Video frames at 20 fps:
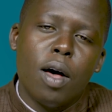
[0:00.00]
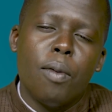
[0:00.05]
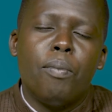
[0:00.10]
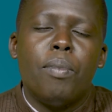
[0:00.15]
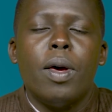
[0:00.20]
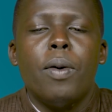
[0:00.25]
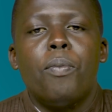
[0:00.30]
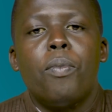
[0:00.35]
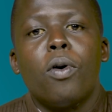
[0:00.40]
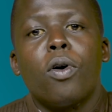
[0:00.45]

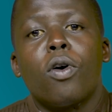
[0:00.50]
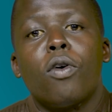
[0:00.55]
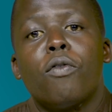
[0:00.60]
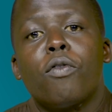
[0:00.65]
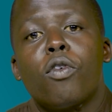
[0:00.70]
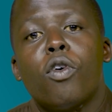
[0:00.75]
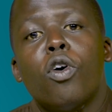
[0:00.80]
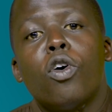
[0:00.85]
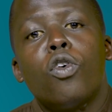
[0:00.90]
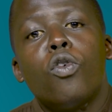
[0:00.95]
people
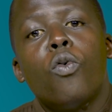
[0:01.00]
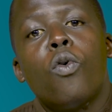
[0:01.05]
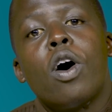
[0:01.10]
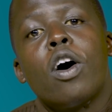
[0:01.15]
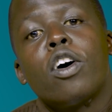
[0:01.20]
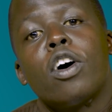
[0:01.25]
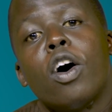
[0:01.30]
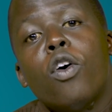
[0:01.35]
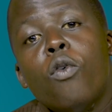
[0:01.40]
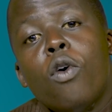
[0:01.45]
of God who,
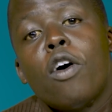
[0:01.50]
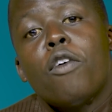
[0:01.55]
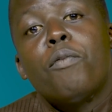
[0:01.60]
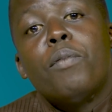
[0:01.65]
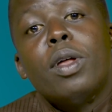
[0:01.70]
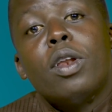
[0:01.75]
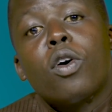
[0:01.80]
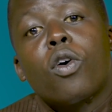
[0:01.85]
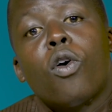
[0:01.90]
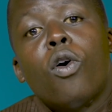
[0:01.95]
are, who have
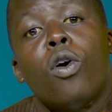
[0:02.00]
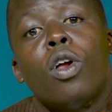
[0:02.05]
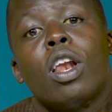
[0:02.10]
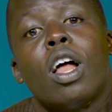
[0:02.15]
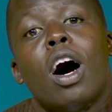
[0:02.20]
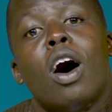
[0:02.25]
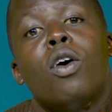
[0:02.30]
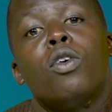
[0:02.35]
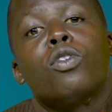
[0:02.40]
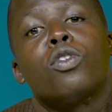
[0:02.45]
been called
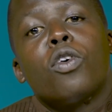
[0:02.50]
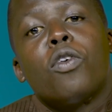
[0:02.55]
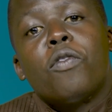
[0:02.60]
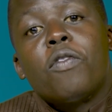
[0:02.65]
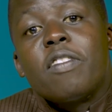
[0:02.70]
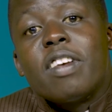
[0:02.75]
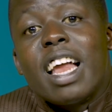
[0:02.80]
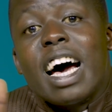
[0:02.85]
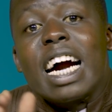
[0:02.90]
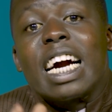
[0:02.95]
out
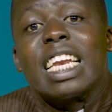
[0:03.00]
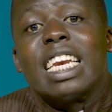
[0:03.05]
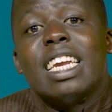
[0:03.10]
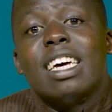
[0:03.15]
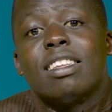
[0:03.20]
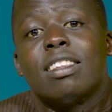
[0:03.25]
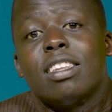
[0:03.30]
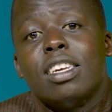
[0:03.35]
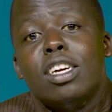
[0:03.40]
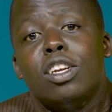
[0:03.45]
of
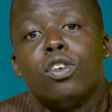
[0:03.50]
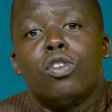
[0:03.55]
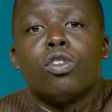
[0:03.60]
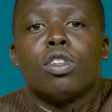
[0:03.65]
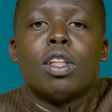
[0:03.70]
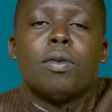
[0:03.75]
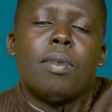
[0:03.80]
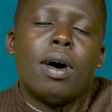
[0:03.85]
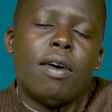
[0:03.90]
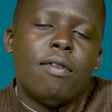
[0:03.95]
darkness into
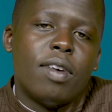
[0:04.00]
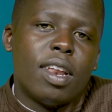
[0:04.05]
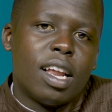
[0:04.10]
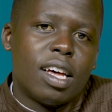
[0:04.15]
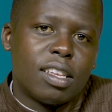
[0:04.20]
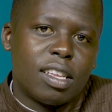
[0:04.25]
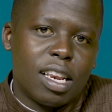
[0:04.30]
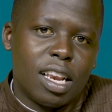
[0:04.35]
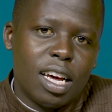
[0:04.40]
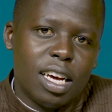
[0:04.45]
the
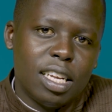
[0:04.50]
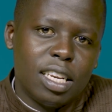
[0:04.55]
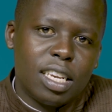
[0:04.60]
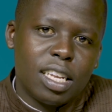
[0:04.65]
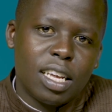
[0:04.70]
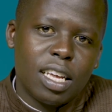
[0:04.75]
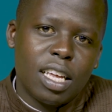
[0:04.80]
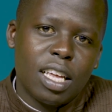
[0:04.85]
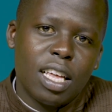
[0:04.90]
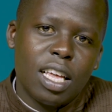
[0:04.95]
marvelous oh, light.
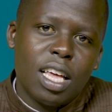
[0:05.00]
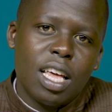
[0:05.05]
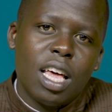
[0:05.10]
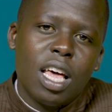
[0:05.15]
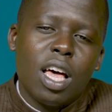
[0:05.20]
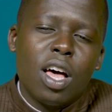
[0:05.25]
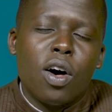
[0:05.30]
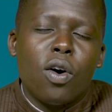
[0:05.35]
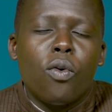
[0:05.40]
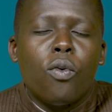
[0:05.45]
help us,
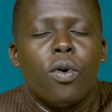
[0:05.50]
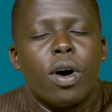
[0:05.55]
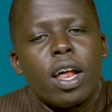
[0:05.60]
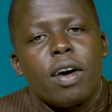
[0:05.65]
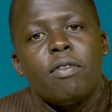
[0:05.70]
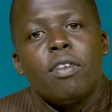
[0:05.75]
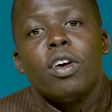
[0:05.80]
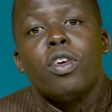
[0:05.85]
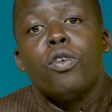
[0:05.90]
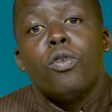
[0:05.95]
Lord.
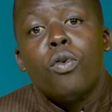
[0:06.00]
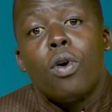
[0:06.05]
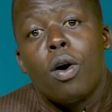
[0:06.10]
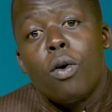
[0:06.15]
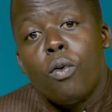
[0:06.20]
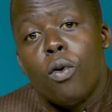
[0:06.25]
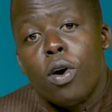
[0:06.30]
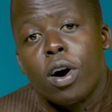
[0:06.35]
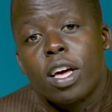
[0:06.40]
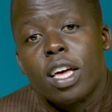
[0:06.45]
Wherever you are
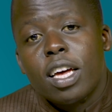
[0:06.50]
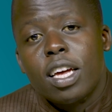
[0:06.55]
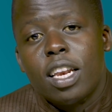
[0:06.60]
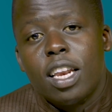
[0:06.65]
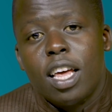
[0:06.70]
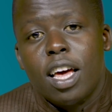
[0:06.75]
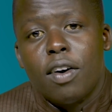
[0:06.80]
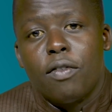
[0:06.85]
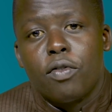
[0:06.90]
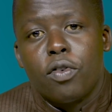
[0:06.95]
walking,
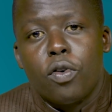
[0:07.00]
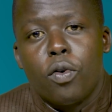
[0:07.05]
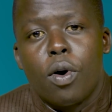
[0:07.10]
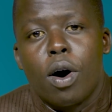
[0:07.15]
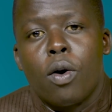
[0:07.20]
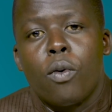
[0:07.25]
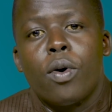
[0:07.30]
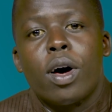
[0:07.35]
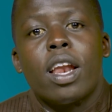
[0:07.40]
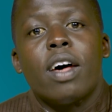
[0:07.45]
dear viewer,
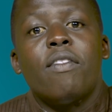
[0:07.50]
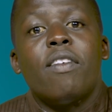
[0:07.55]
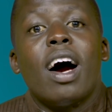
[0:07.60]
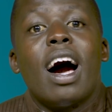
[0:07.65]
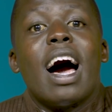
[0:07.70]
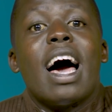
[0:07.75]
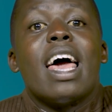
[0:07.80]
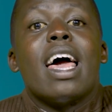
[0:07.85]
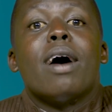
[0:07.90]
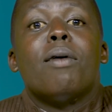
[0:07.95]
mm -hmm. wherever
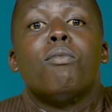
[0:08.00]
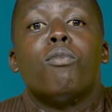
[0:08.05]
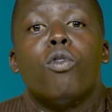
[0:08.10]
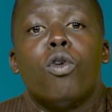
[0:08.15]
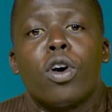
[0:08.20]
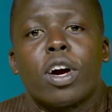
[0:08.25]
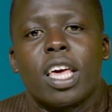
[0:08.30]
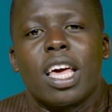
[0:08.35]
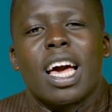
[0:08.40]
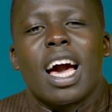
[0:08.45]
I am
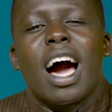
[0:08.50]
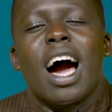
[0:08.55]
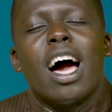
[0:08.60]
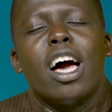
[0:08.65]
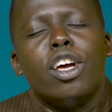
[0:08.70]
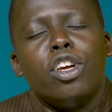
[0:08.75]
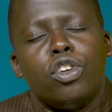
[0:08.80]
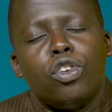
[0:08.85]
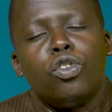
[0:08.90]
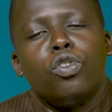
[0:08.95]
walking, mm -hmm.
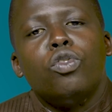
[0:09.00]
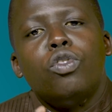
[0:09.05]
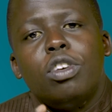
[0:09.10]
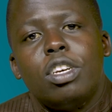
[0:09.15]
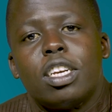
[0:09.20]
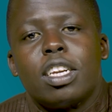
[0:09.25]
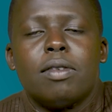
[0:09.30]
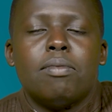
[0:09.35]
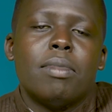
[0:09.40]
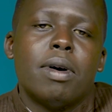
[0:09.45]
I mm-hmm. should
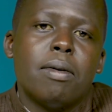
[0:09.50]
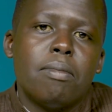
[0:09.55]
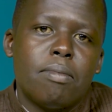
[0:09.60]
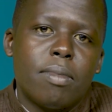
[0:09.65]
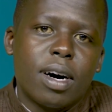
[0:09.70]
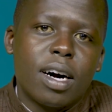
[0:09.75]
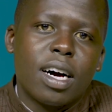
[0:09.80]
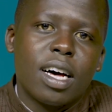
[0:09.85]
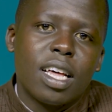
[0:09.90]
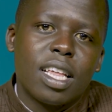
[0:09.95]

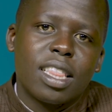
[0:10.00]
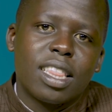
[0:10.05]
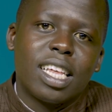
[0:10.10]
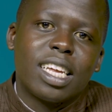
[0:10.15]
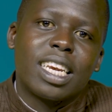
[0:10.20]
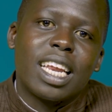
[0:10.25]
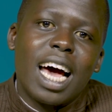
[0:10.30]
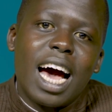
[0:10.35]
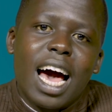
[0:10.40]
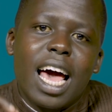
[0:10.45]
remember
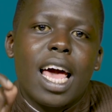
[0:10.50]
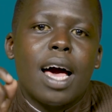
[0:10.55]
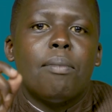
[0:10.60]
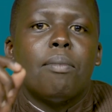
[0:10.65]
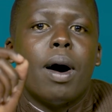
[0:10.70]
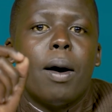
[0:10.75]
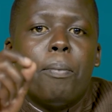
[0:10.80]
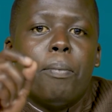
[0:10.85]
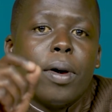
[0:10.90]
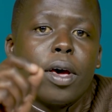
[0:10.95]
that I am
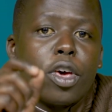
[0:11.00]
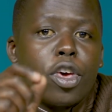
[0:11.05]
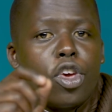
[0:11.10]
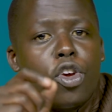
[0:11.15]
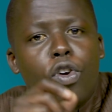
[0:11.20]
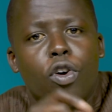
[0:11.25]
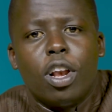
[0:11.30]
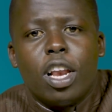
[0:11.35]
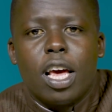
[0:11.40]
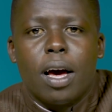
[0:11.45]
a
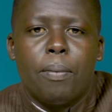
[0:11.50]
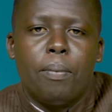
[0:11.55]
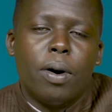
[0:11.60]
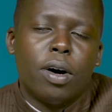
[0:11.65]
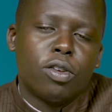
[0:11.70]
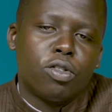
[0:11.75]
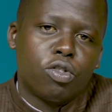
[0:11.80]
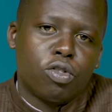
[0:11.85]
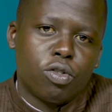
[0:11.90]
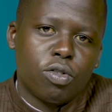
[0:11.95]
peculiar
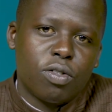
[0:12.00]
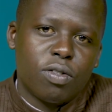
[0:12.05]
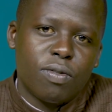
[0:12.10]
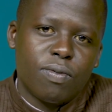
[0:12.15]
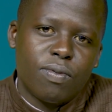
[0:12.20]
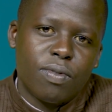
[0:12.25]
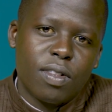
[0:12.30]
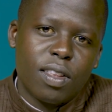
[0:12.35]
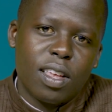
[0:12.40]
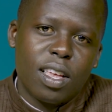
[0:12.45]
person. Mm
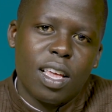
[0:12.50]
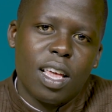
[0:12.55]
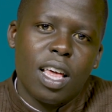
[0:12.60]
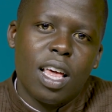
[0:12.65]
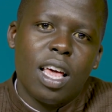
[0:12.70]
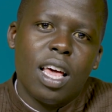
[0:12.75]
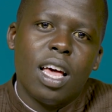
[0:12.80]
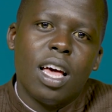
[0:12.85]
-hmm.